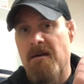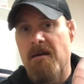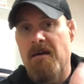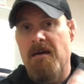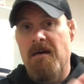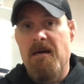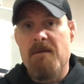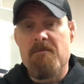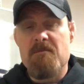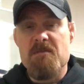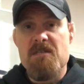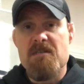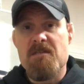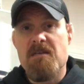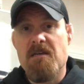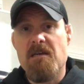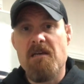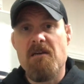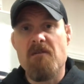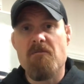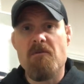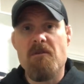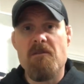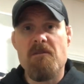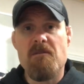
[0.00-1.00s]
I'm
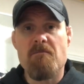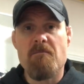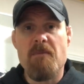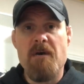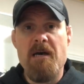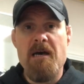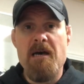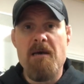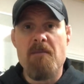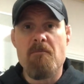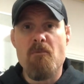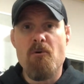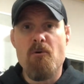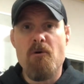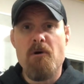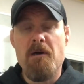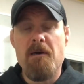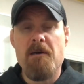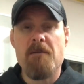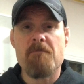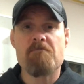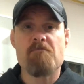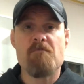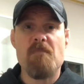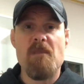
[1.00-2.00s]
sticking with the bad
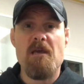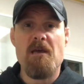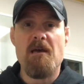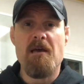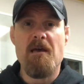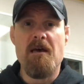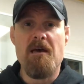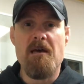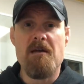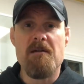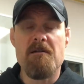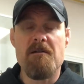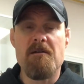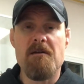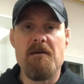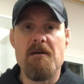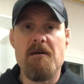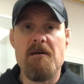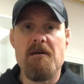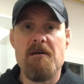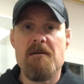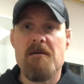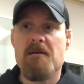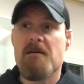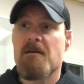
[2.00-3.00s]
boy, and
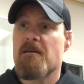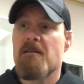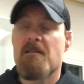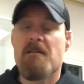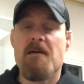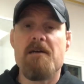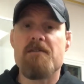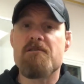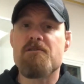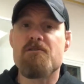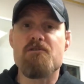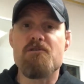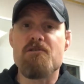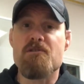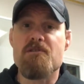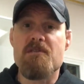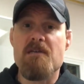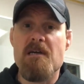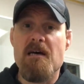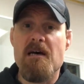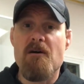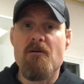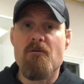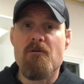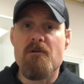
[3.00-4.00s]
that's just
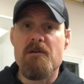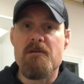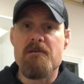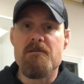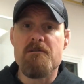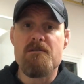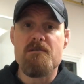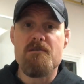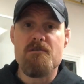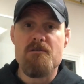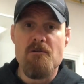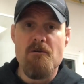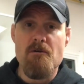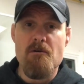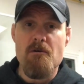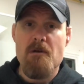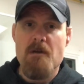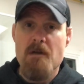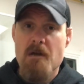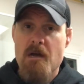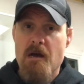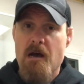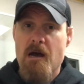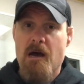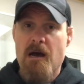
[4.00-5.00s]
how it is. So
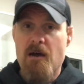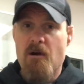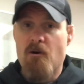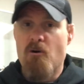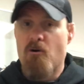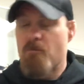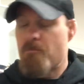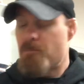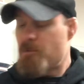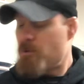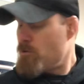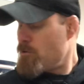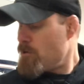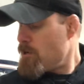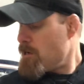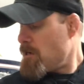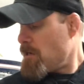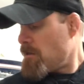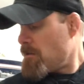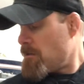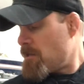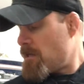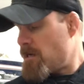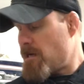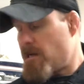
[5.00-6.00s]
I hope you
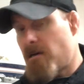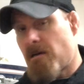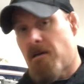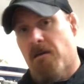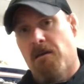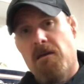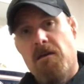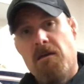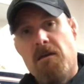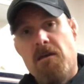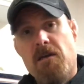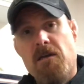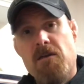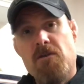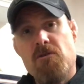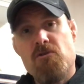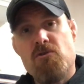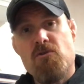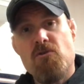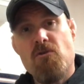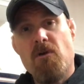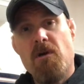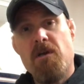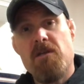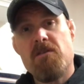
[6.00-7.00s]
all
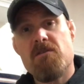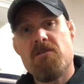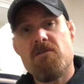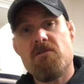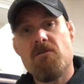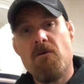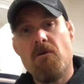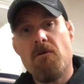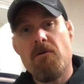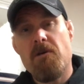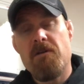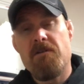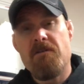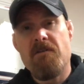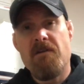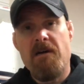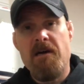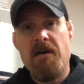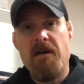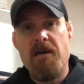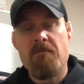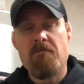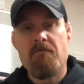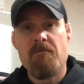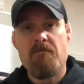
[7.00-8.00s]
enjoyed story
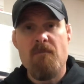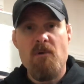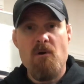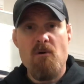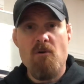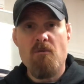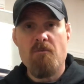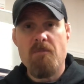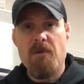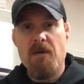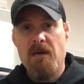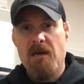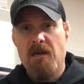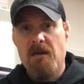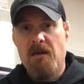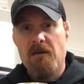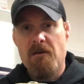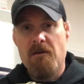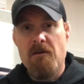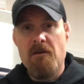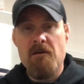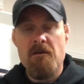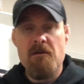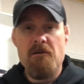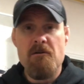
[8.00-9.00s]
time. Hope you had a
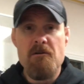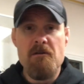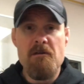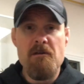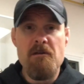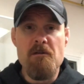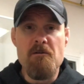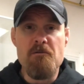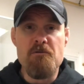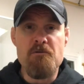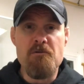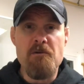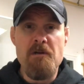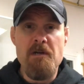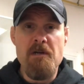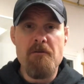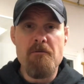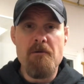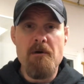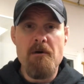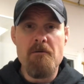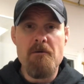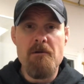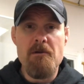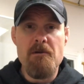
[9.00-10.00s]
good little drink
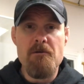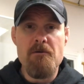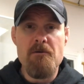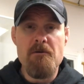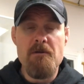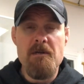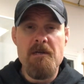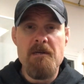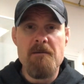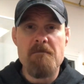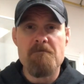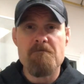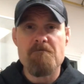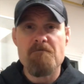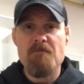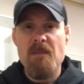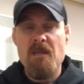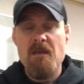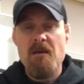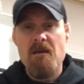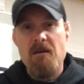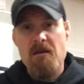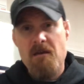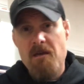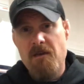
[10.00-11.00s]
while we're doing it.
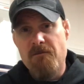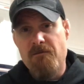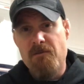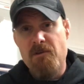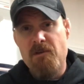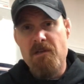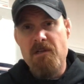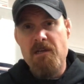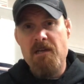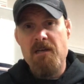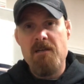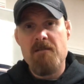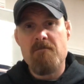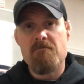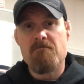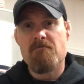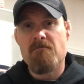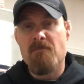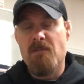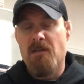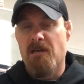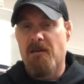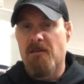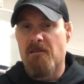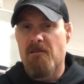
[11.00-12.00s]
If you did,
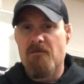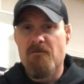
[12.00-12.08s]
like the